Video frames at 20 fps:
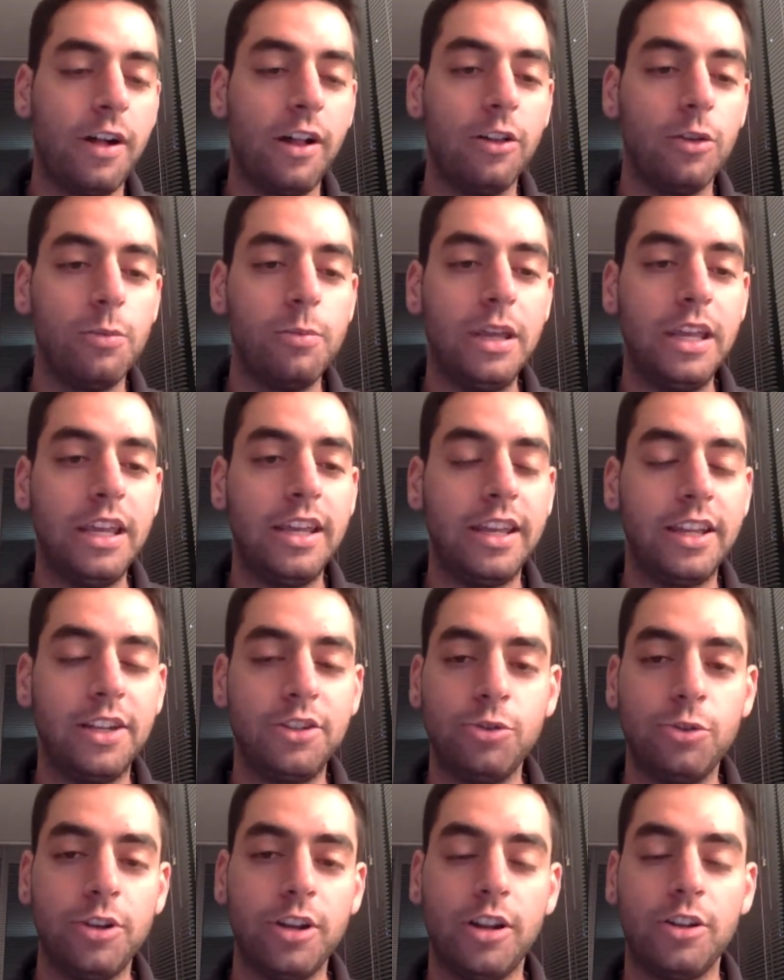Follow me
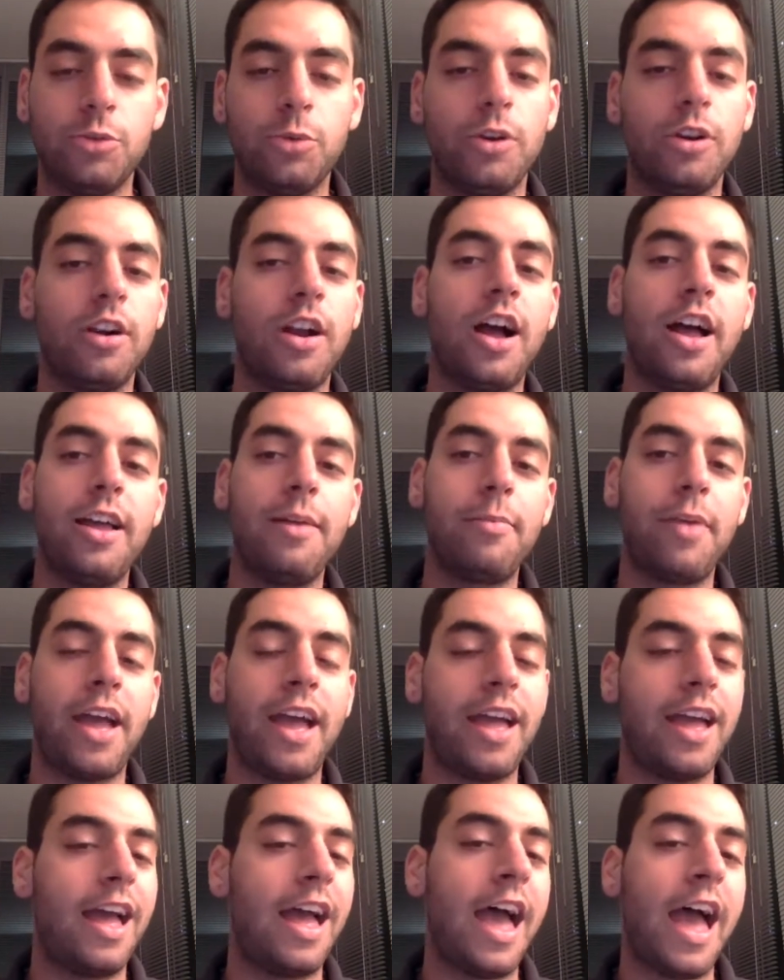and Julian on Twitter. I am
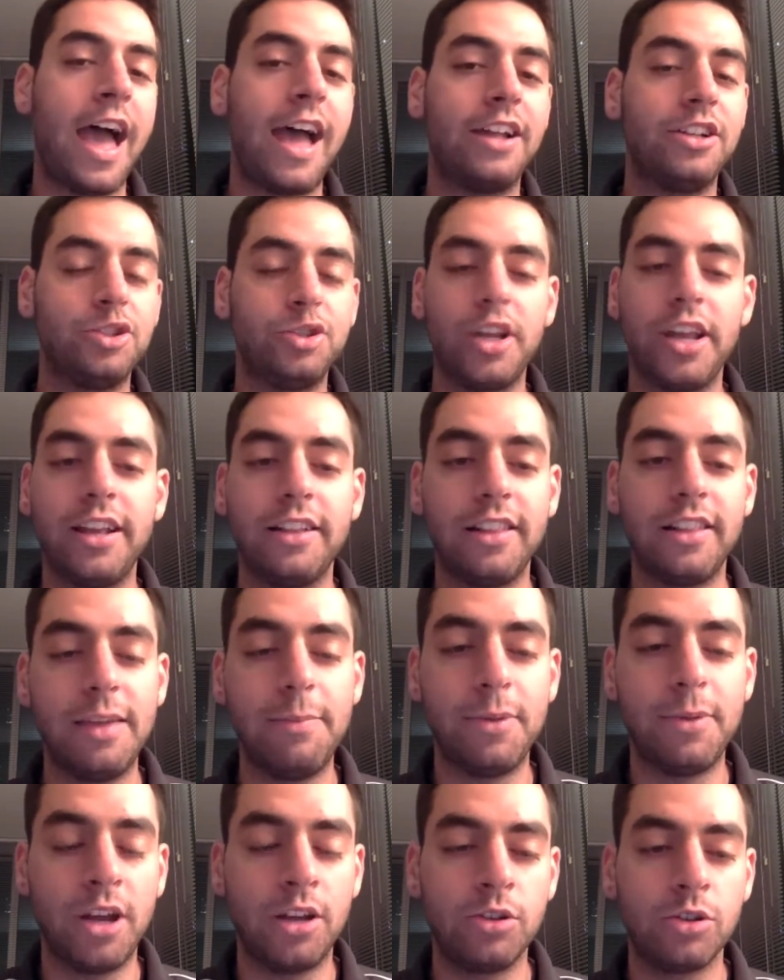at
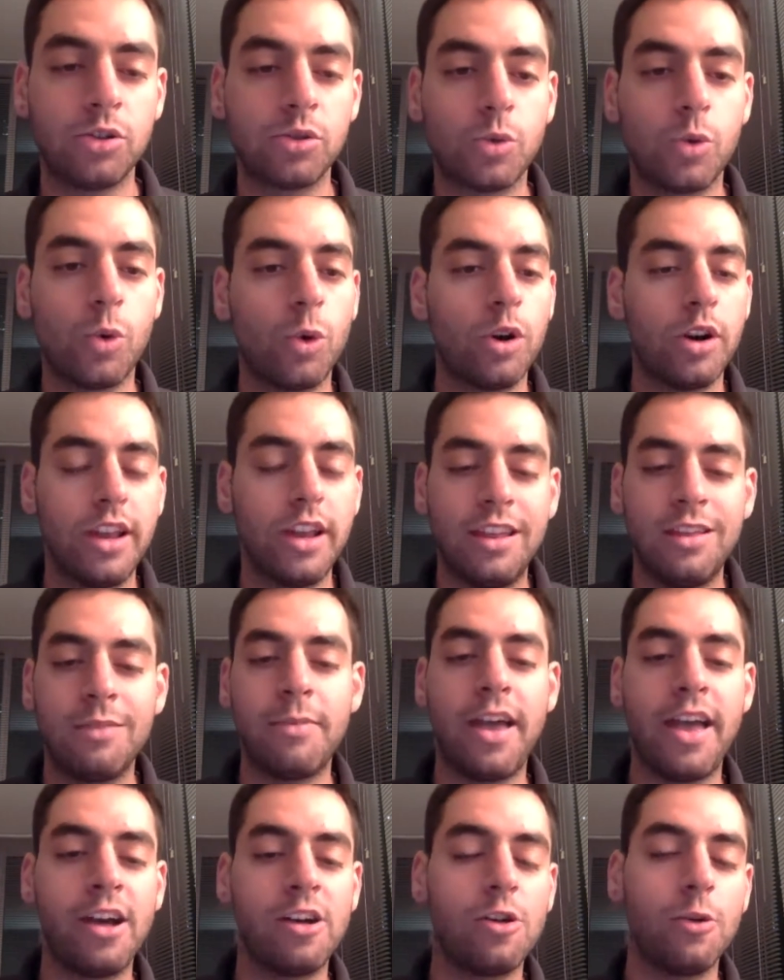
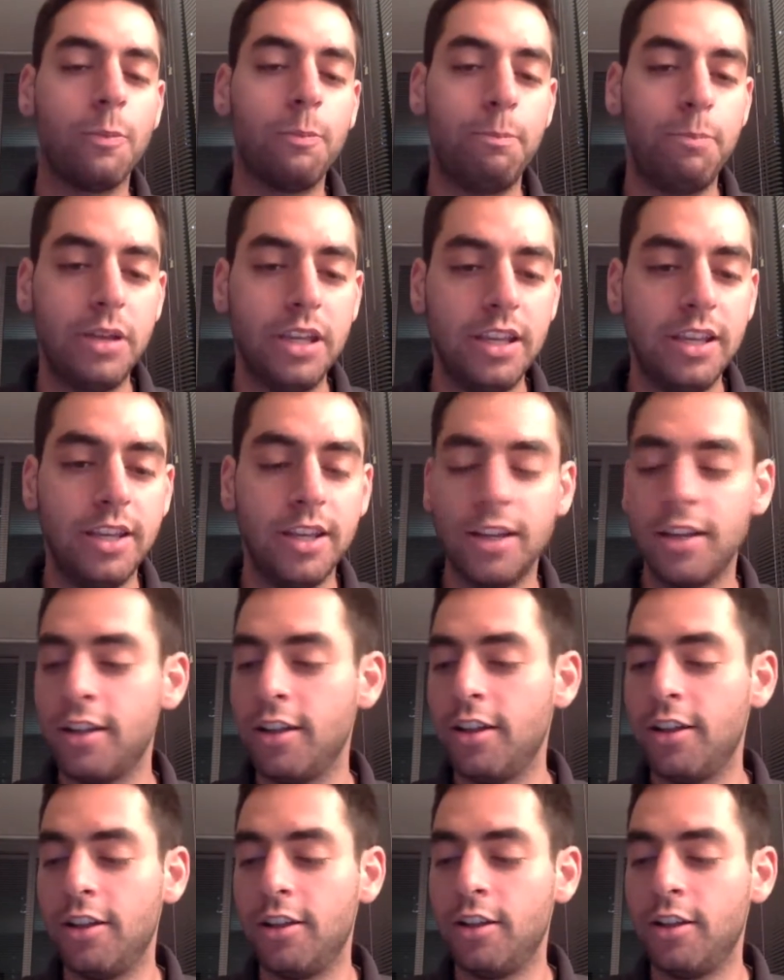JakeLapin_MLB.